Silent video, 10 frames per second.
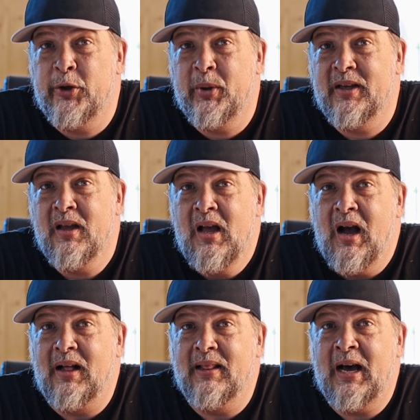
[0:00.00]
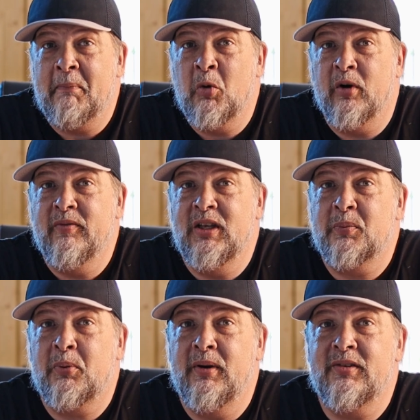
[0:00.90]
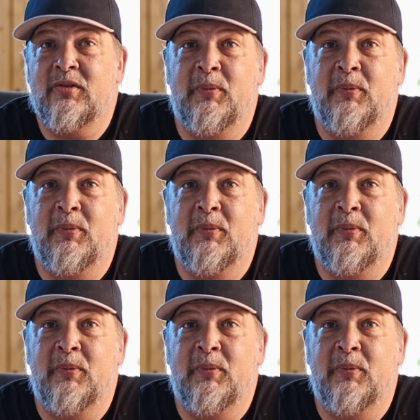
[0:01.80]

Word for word: doing a lot more of these prints,